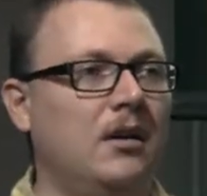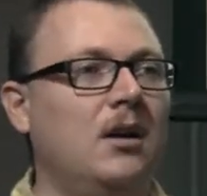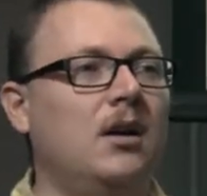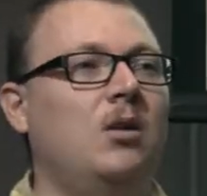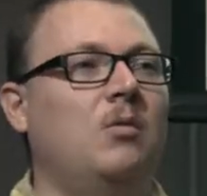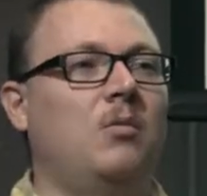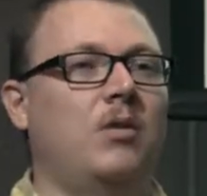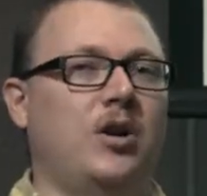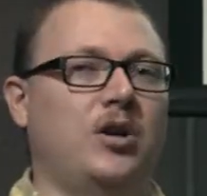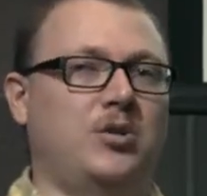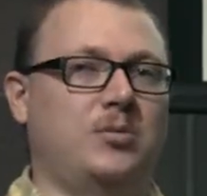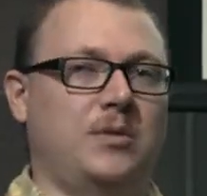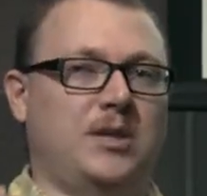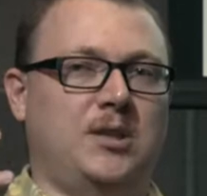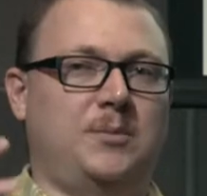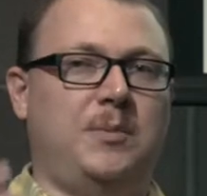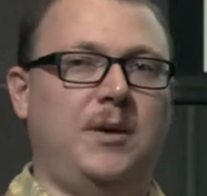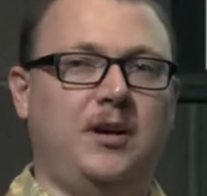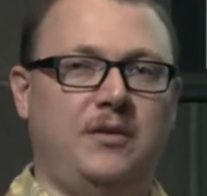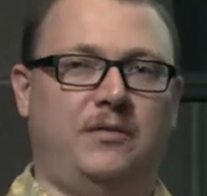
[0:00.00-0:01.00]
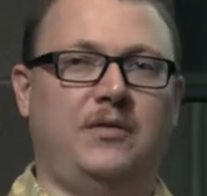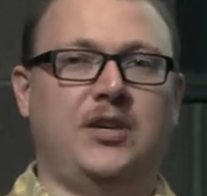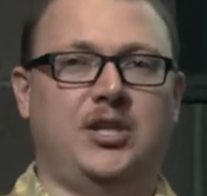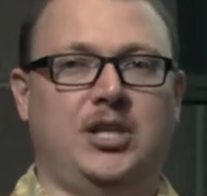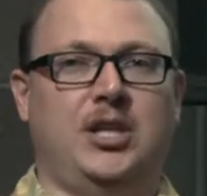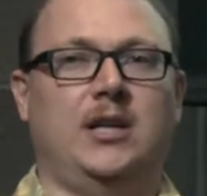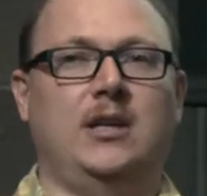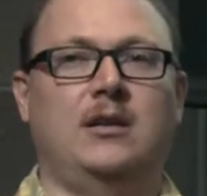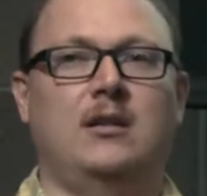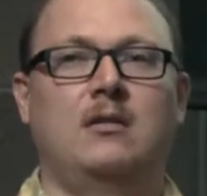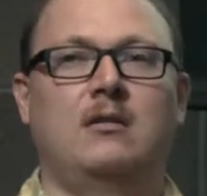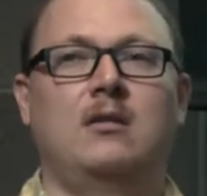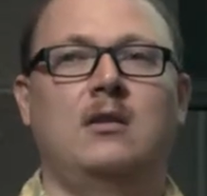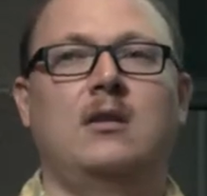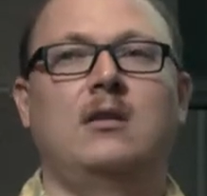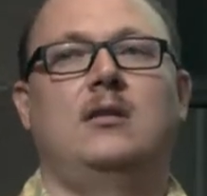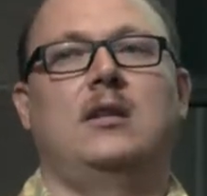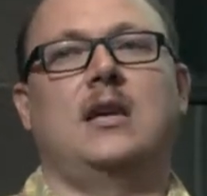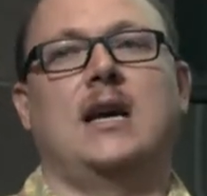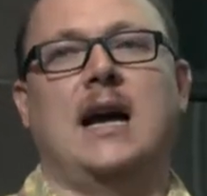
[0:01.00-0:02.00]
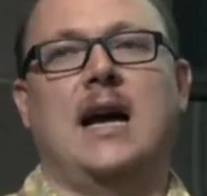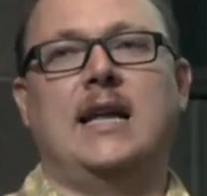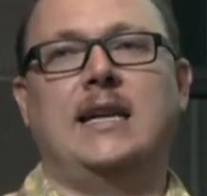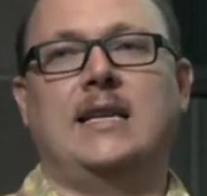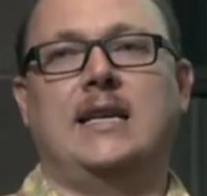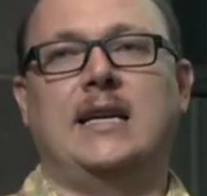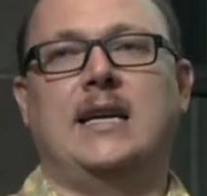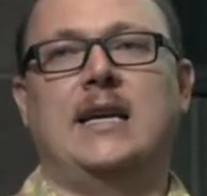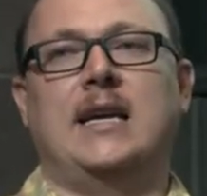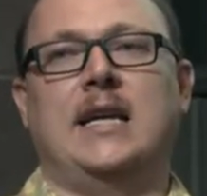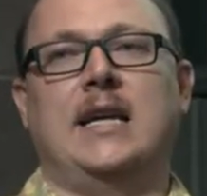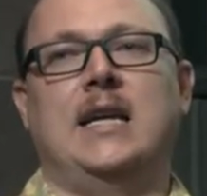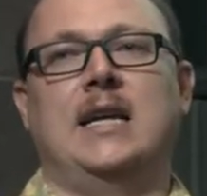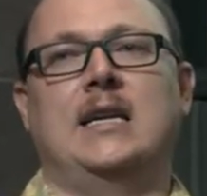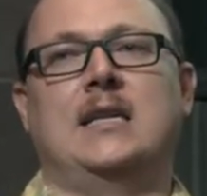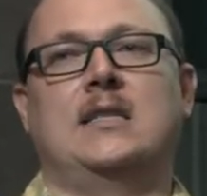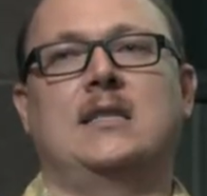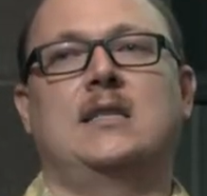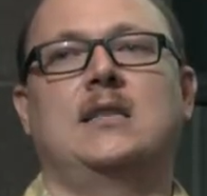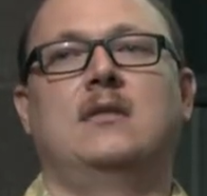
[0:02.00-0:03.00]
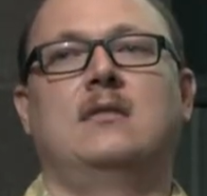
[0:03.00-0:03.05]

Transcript: Whereas with spear phishing, the idea is